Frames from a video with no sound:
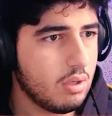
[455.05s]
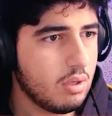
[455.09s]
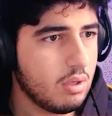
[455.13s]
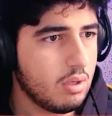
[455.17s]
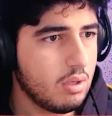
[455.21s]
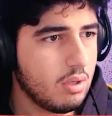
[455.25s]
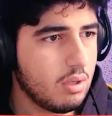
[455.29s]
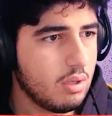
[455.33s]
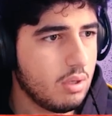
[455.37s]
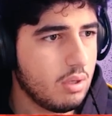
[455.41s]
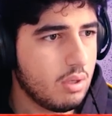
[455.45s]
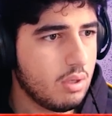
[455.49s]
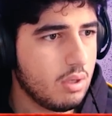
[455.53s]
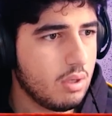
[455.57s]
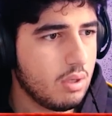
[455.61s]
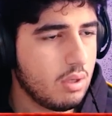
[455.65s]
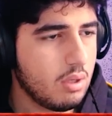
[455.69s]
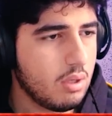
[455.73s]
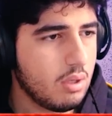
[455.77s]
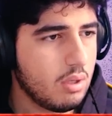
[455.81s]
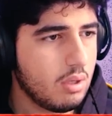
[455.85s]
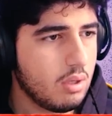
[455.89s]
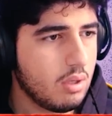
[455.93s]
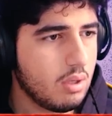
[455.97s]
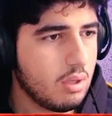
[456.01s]

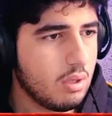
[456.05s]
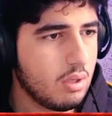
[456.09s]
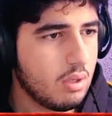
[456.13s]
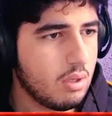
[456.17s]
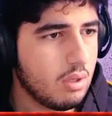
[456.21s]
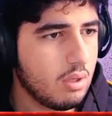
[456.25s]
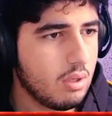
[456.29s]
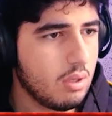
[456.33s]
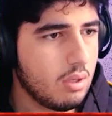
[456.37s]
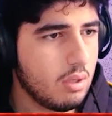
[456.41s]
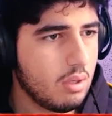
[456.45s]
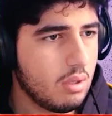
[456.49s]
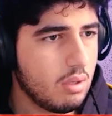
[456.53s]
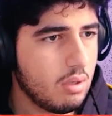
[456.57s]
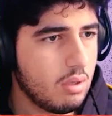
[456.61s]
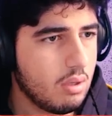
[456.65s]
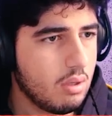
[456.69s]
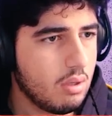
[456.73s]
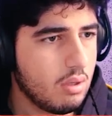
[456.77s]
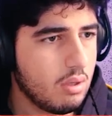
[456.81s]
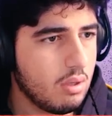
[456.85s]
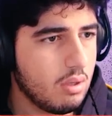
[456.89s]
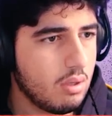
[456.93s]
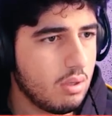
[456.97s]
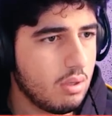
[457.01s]

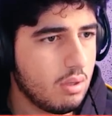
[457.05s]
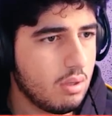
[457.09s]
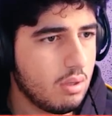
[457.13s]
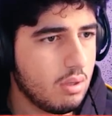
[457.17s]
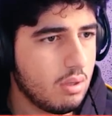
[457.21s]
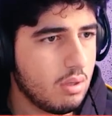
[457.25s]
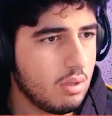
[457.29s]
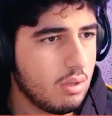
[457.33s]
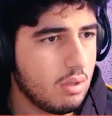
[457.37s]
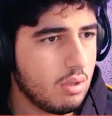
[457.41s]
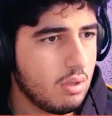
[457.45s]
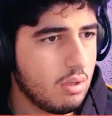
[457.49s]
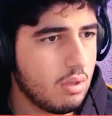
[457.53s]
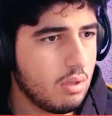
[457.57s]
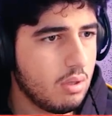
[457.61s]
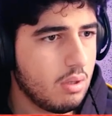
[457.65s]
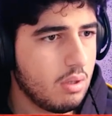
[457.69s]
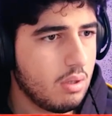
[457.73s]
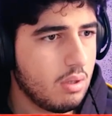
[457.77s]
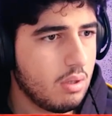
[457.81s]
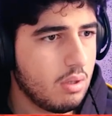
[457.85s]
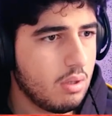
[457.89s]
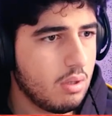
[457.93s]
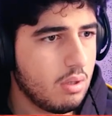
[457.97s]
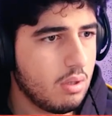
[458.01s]

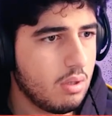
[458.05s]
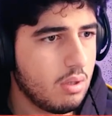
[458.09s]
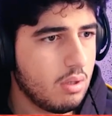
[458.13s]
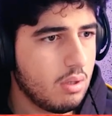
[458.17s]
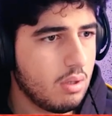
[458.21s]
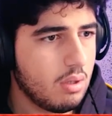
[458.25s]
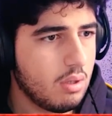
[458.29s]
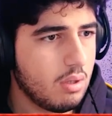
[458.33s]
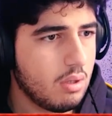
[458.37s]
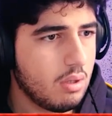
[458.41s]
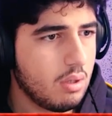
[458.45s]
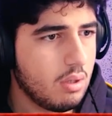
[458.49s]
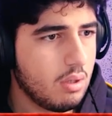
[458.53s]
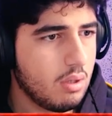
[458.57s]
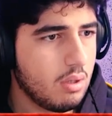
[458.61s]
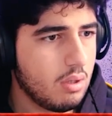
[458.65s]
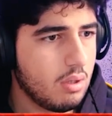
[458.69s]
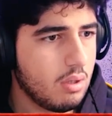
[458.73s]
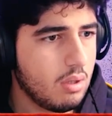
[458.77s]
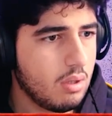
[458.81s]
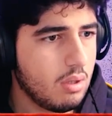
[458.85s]
(no one is talking)